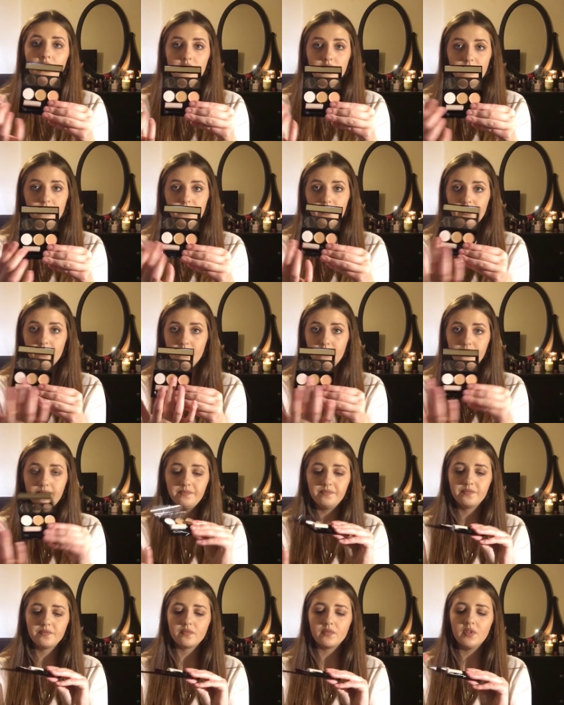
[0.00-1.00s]
different
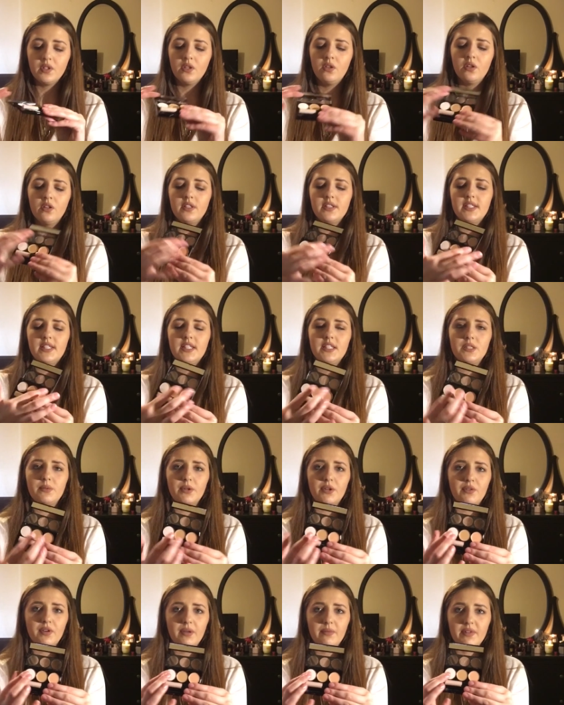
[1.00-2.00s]
colours. These two
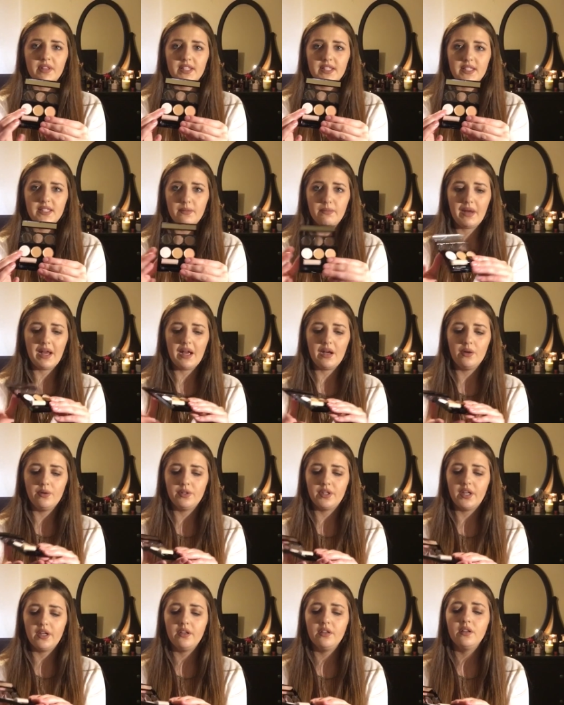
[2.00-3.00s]
are cream and this is a
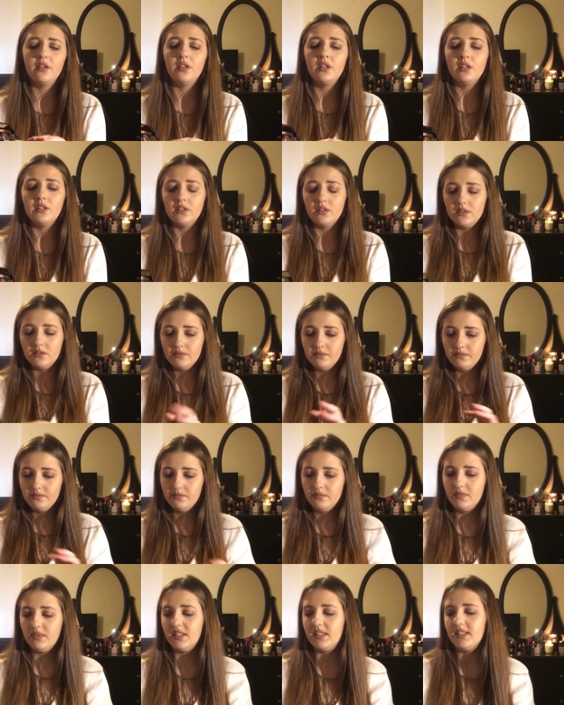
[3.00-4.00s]
powder.
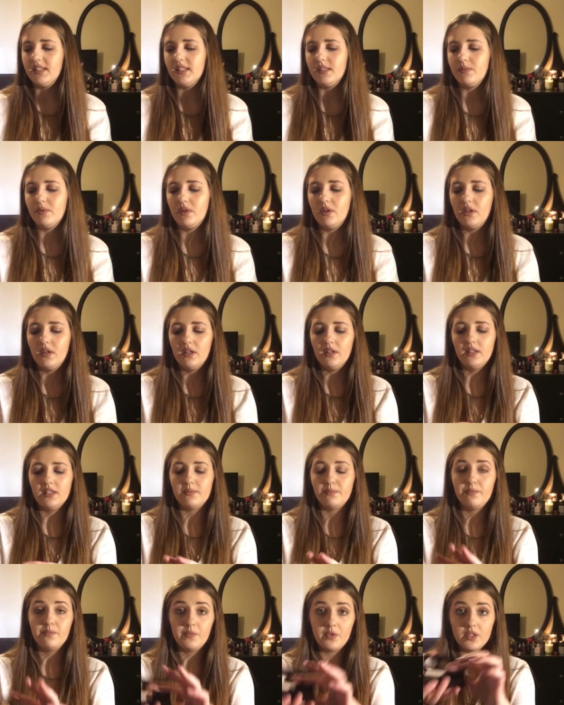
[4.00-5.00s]
And this is what,
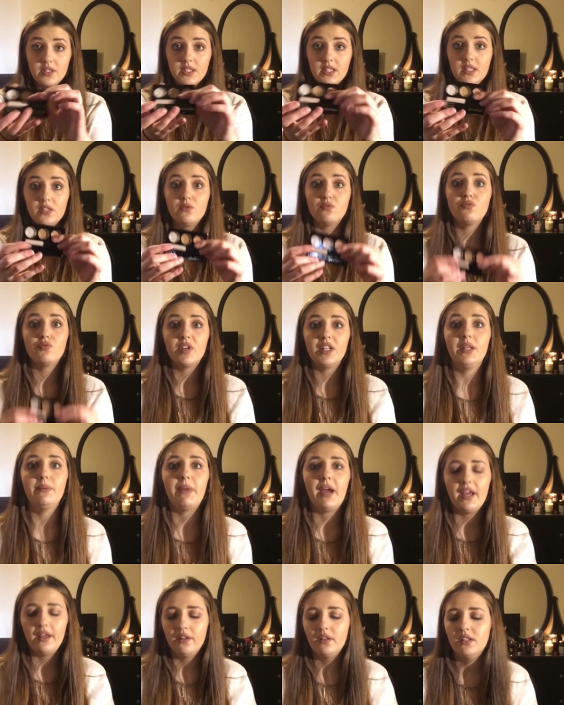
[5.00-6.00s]
this concealer is really
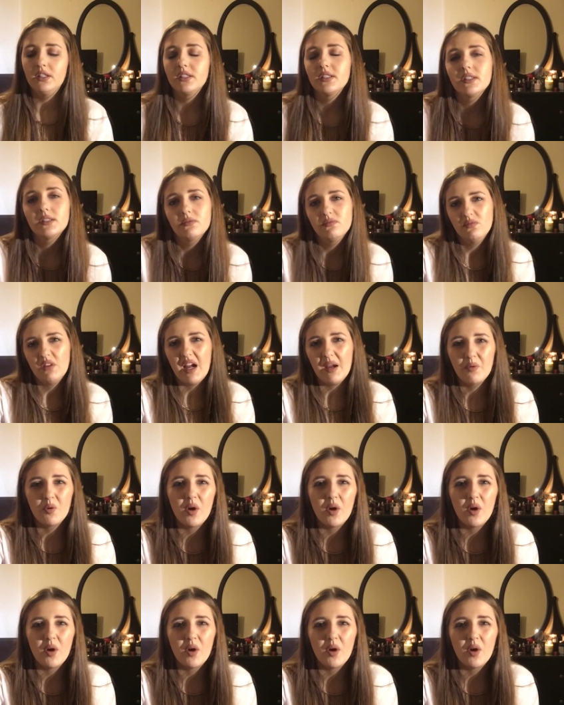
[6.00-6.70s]
pale and it's, I'm